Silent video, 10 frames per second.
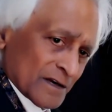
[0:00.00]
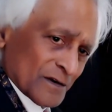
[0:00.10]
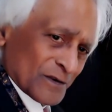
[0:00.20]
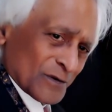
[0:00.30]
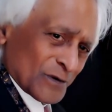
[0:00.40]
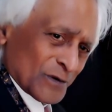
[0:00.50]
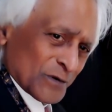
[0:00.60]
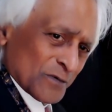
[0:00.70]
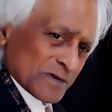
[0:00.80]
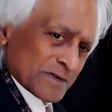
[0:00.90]

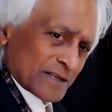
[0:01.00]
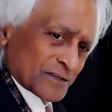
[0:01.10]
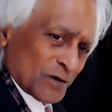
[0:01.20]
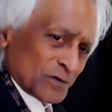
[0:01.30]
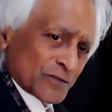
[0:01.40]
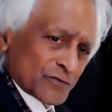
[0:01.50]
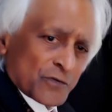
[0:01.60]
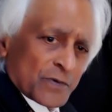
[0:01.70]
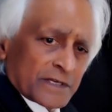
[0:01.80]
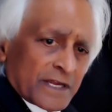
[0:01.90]
that's the only truth
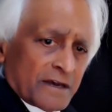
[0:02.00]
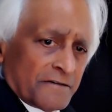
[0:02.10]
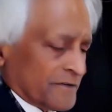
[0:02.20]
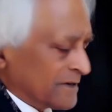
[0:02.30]
we can have.